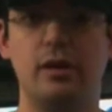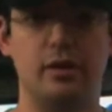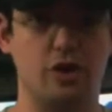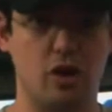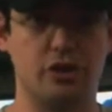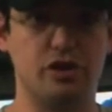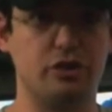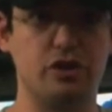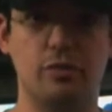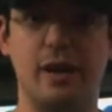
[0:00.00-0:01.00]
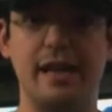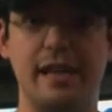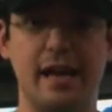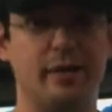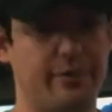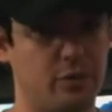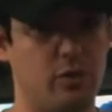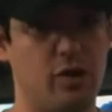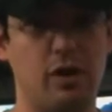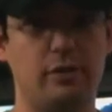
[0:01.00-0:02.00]
You're on YouTube right now. If you
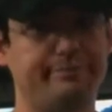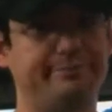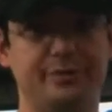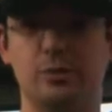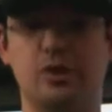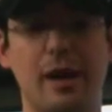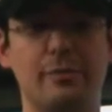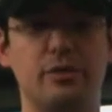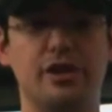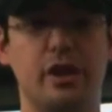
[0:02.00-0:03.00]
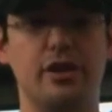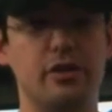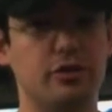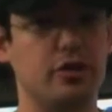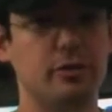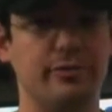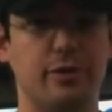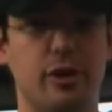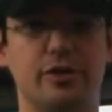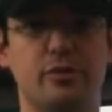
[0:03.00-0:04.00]
are, subscribe to us on YouTube. If
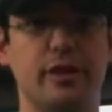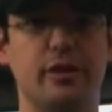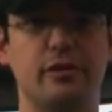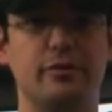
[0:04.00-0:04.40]
you're on Twitter,